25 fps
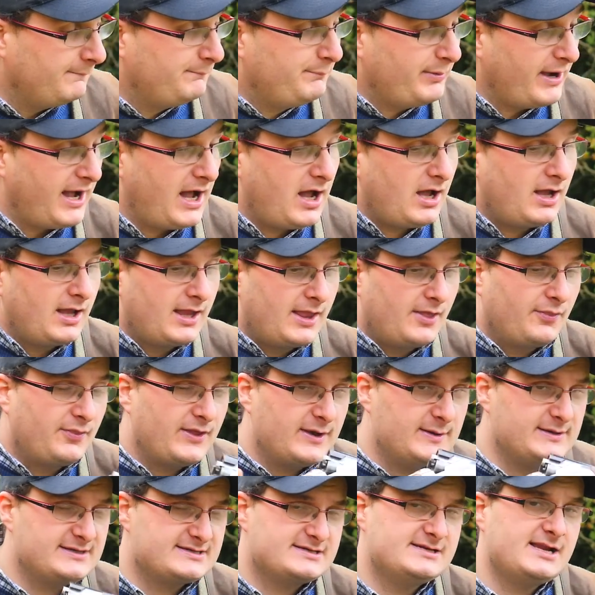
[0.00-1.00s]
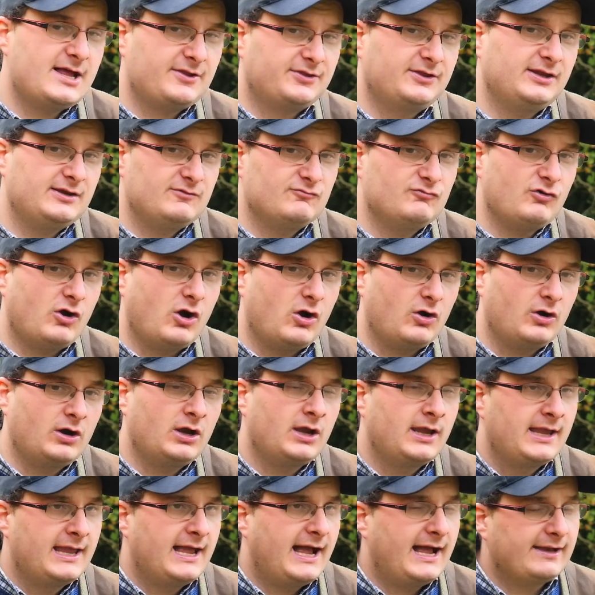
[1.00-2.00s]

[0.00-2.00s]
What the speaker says: But there is nothing wrong,